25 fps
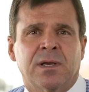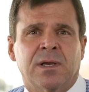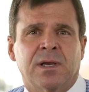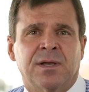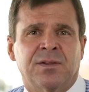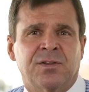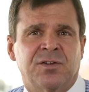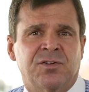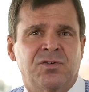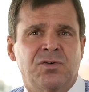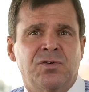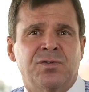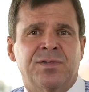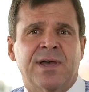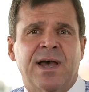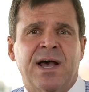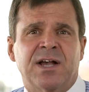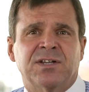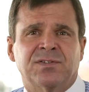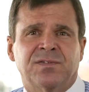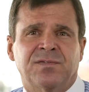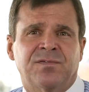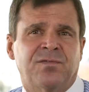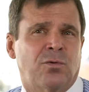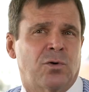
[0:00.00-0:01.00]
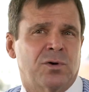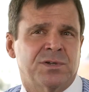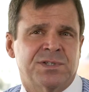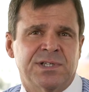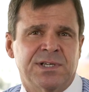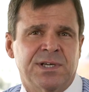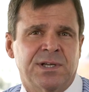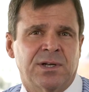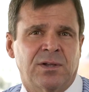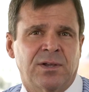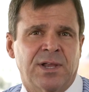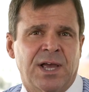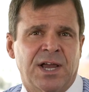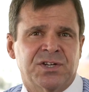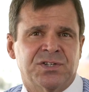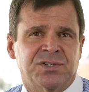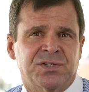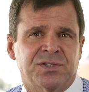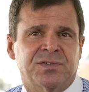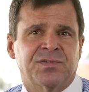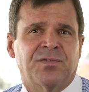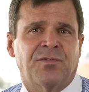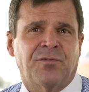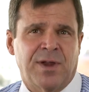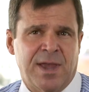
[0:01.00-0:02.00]
In the 2014
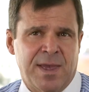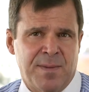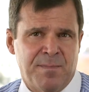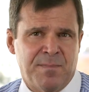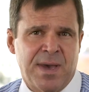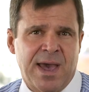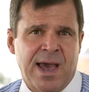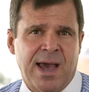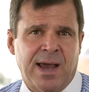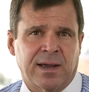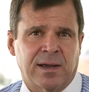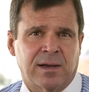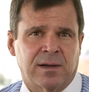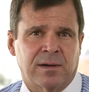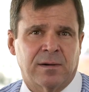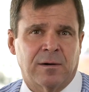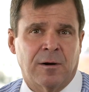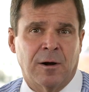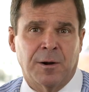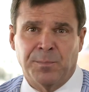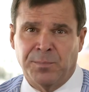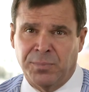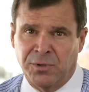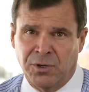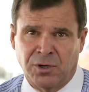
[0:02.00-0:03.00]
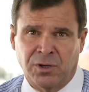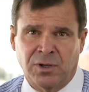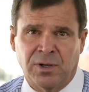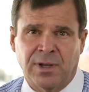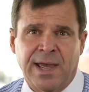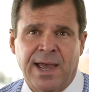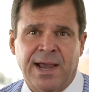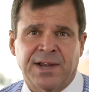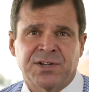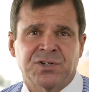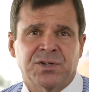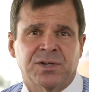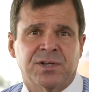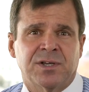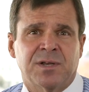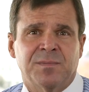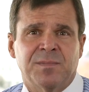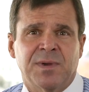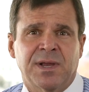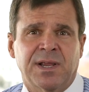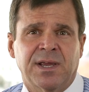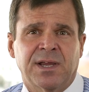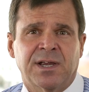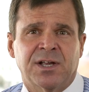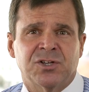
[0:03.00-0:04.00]
elections, FranPAC, our political action
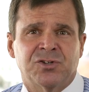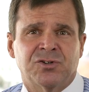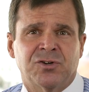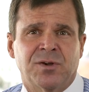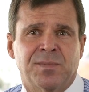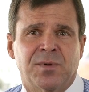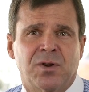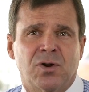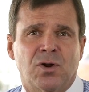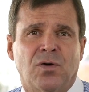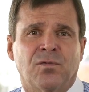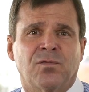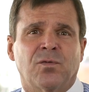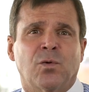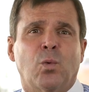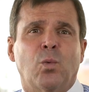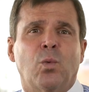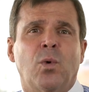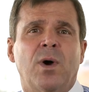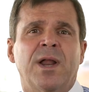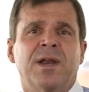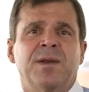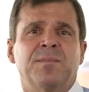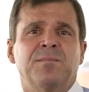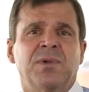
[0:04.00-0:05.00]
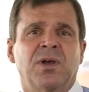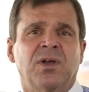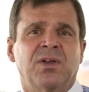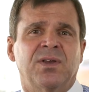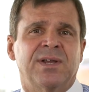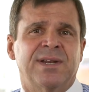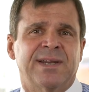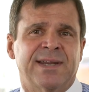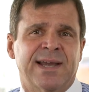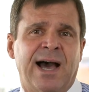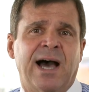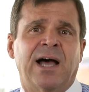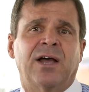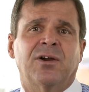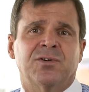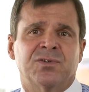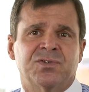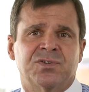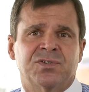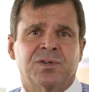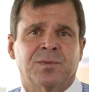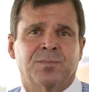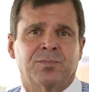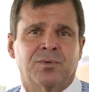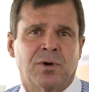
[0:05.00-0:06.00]
committee, contributed over $1 million
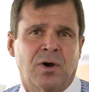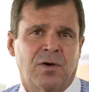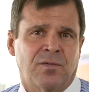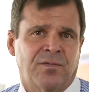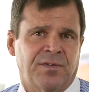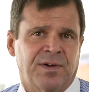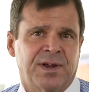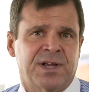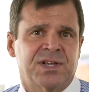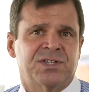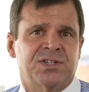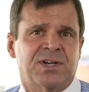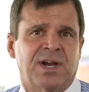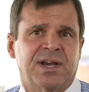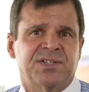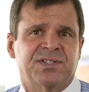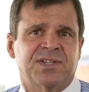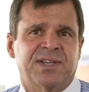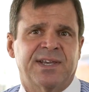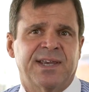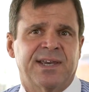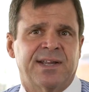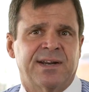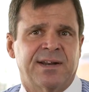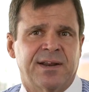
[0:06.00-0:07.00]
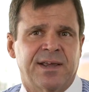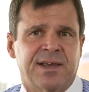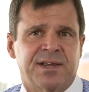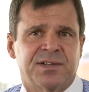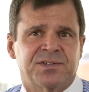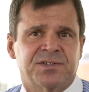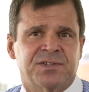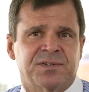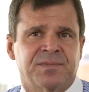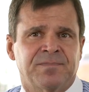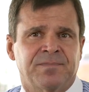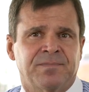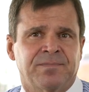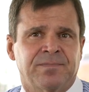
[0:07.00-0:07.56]
to pro-franchise candidates,